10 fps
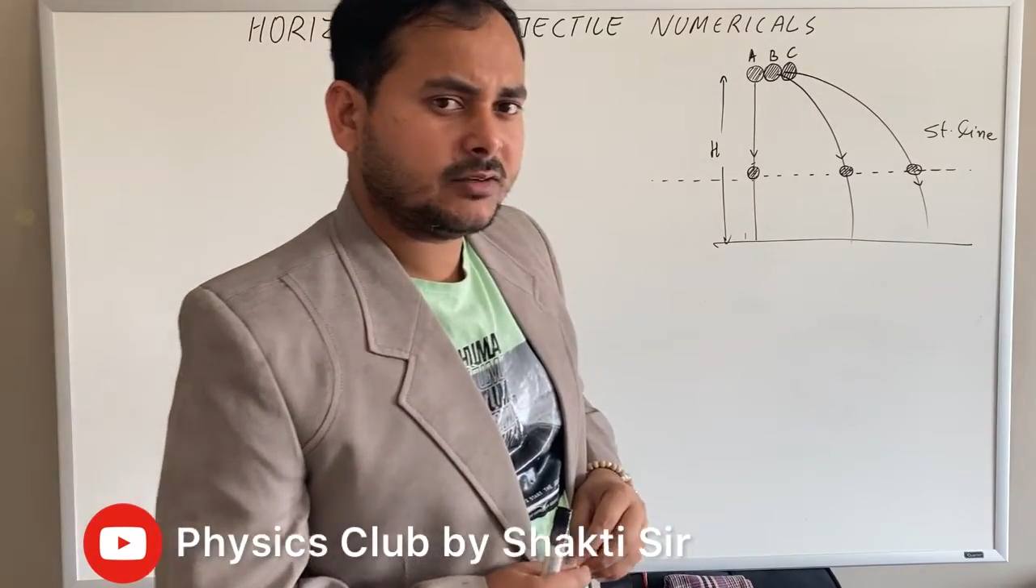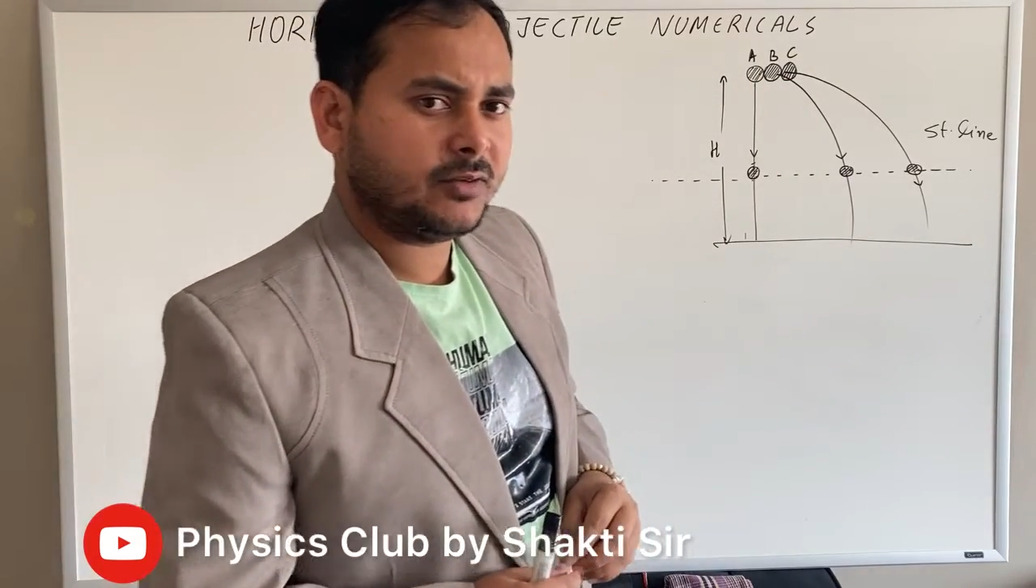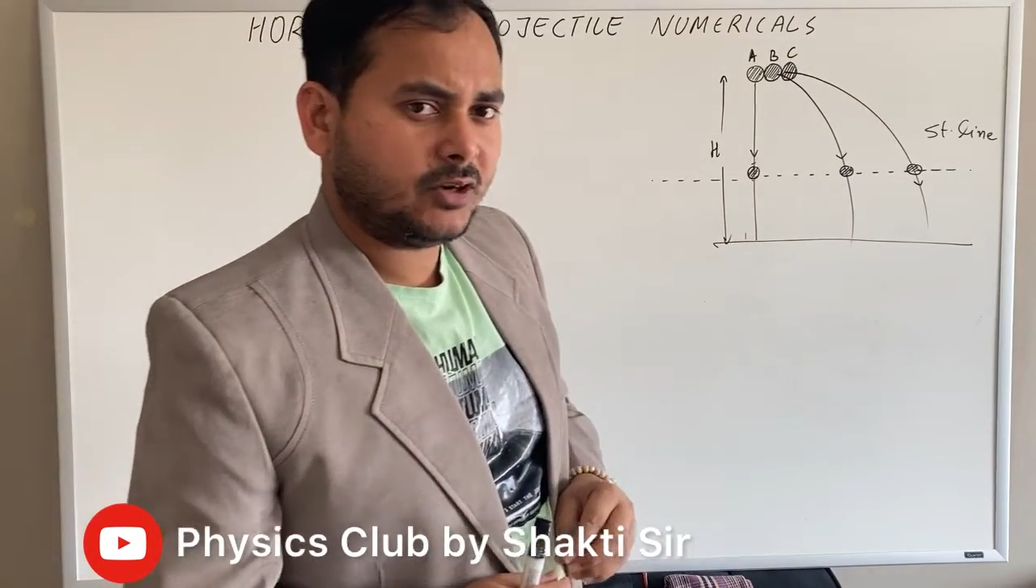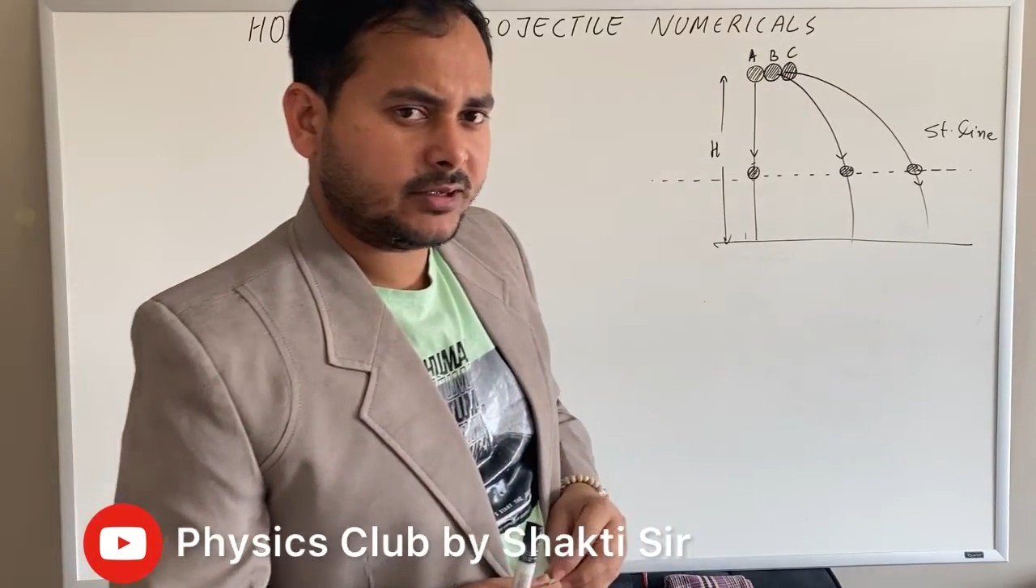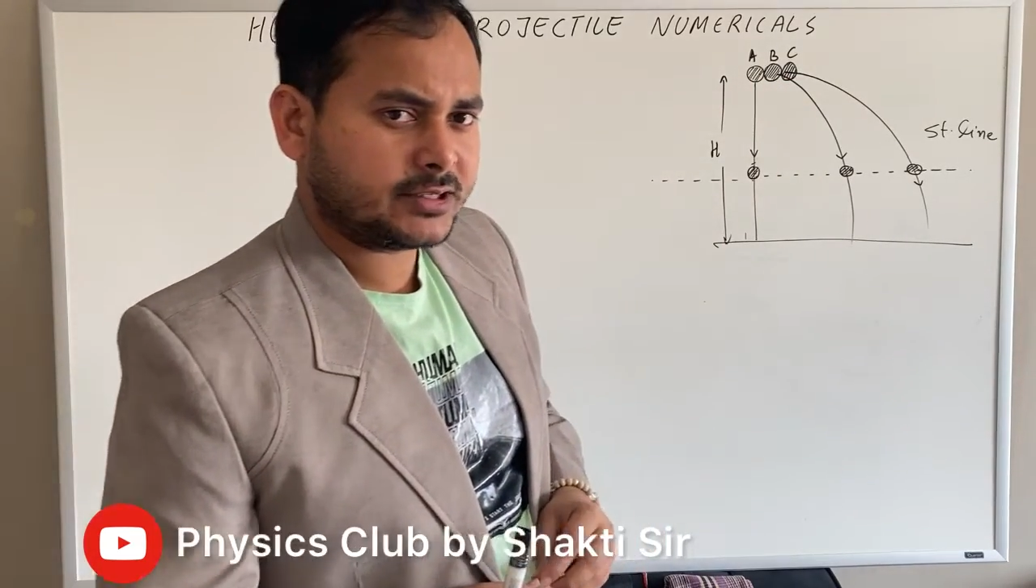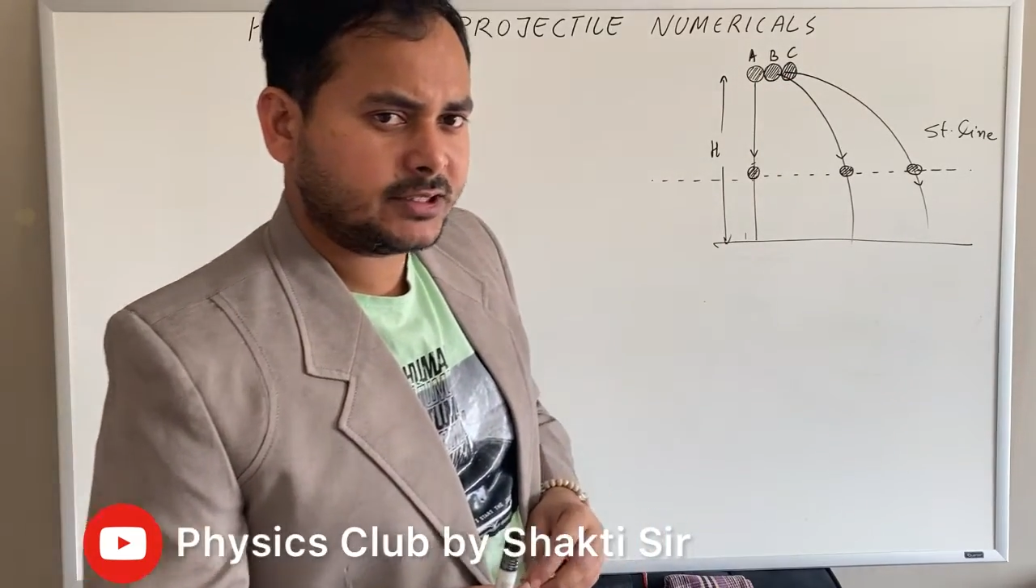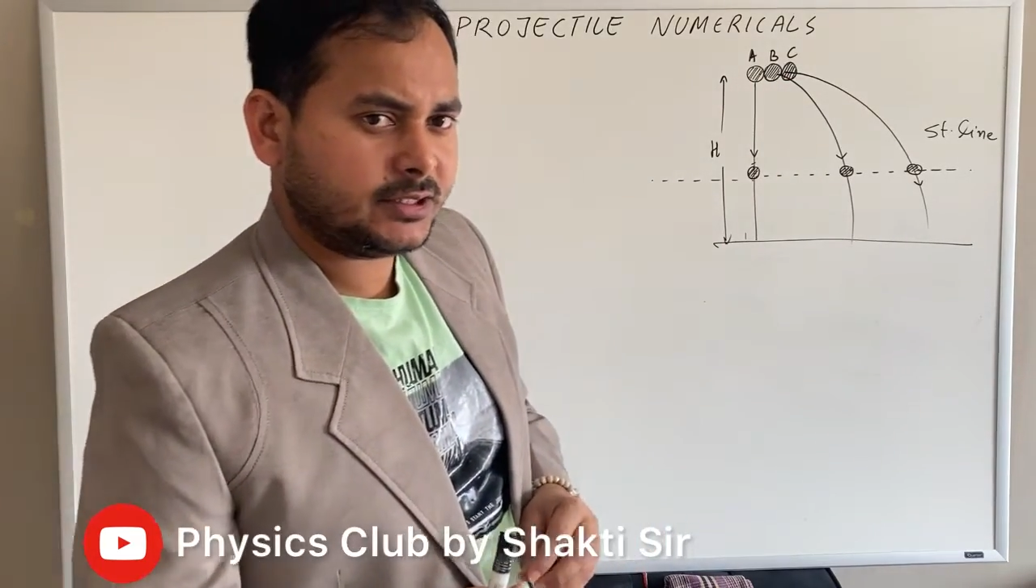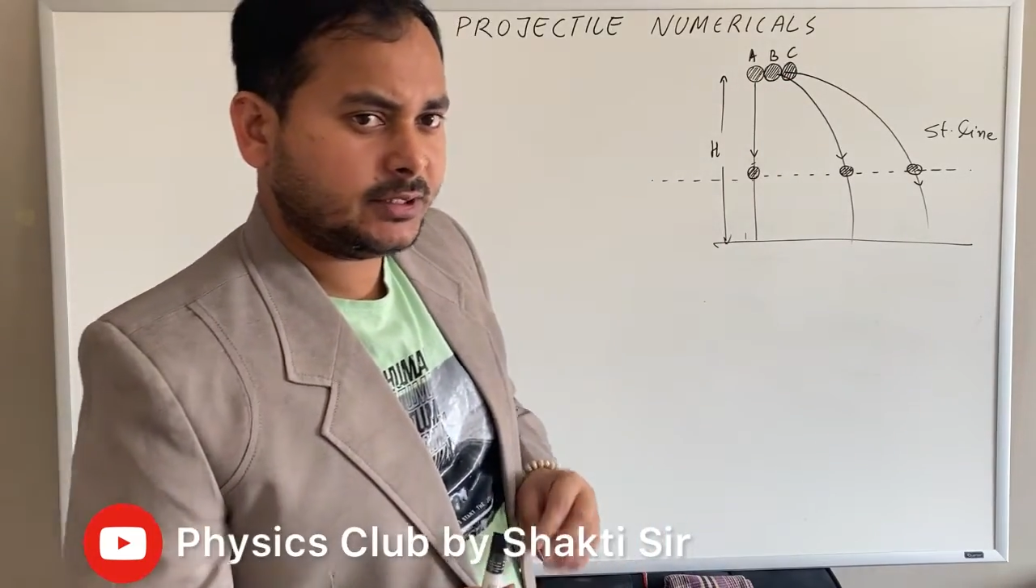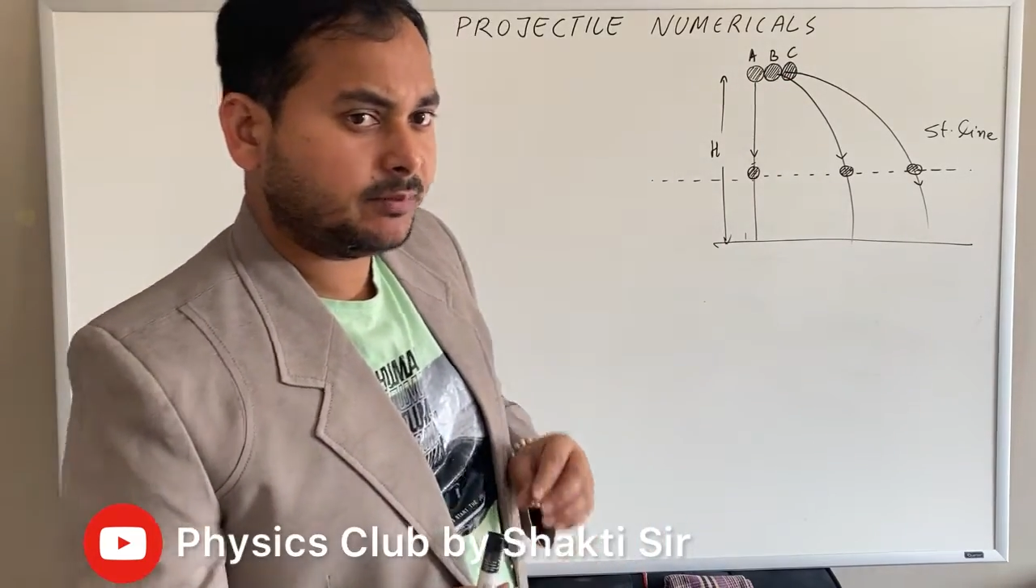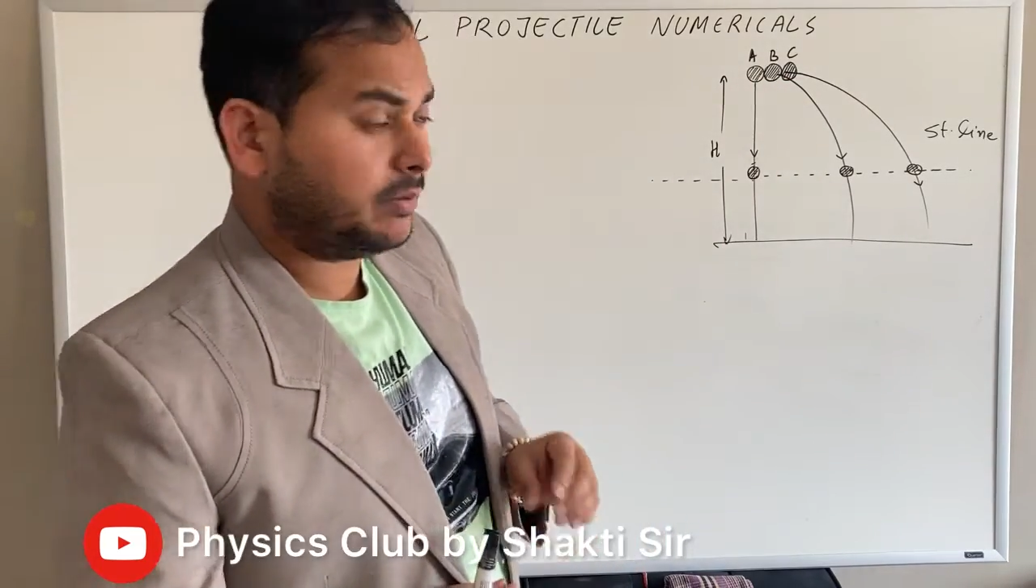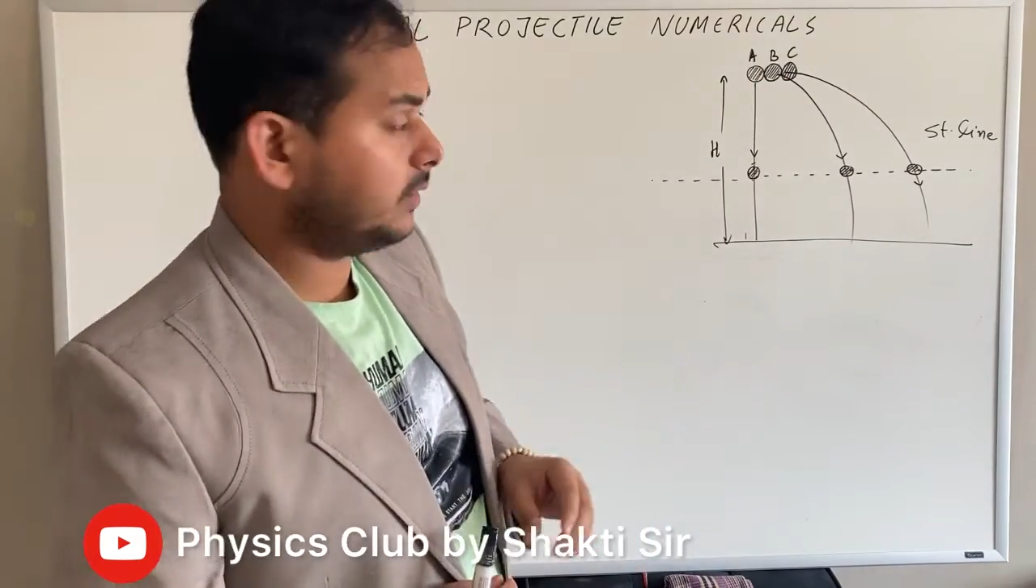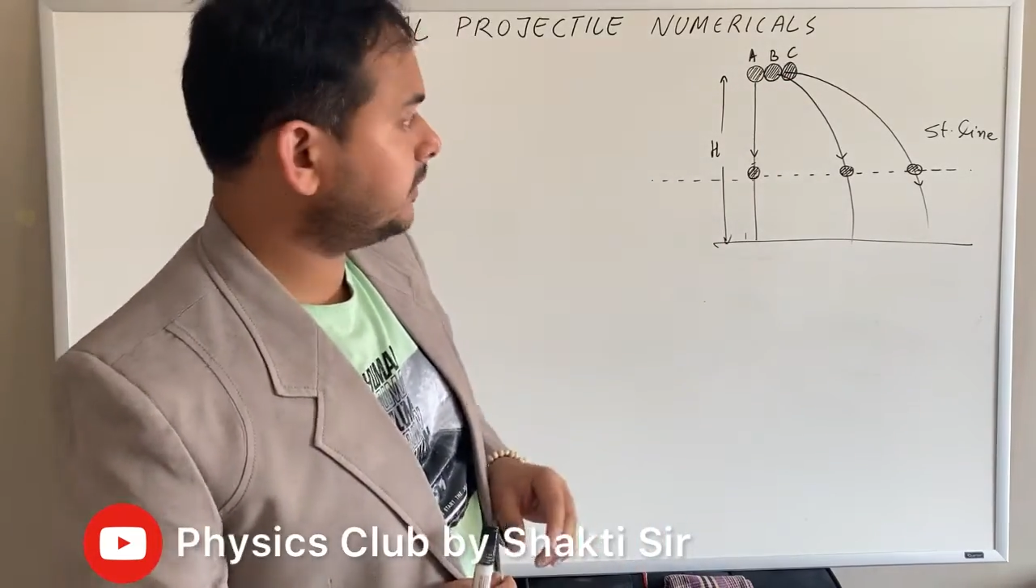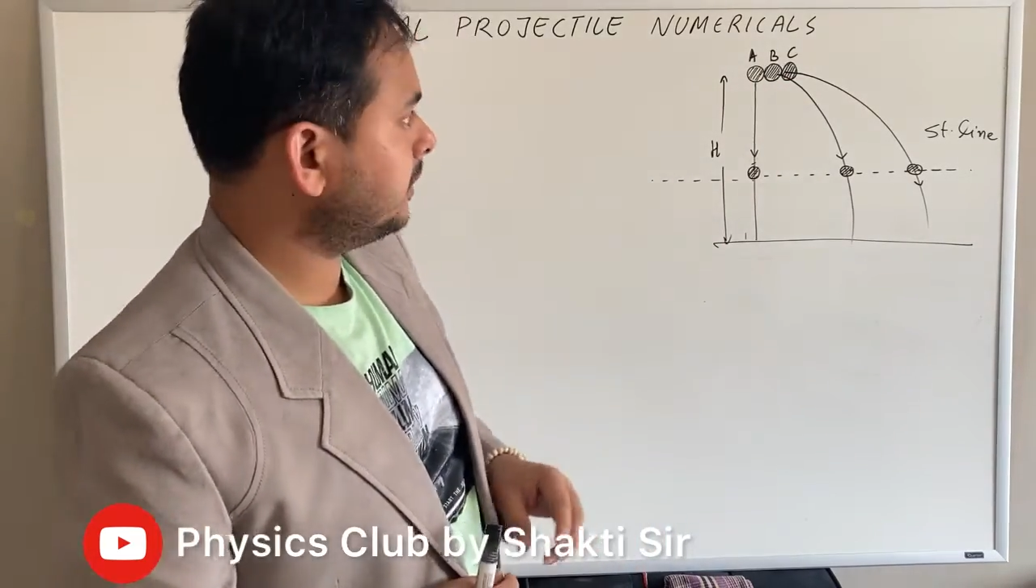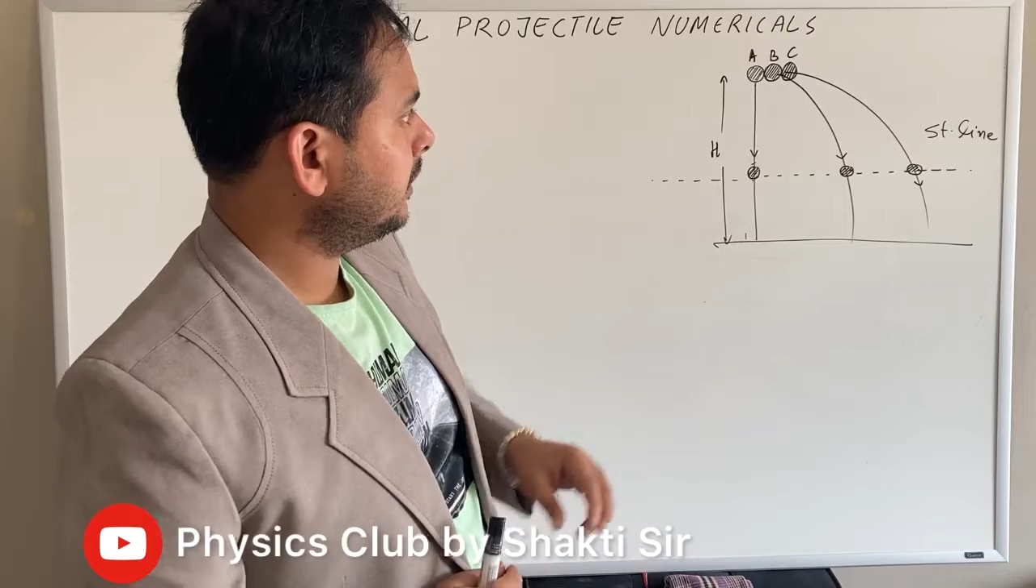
velocity, but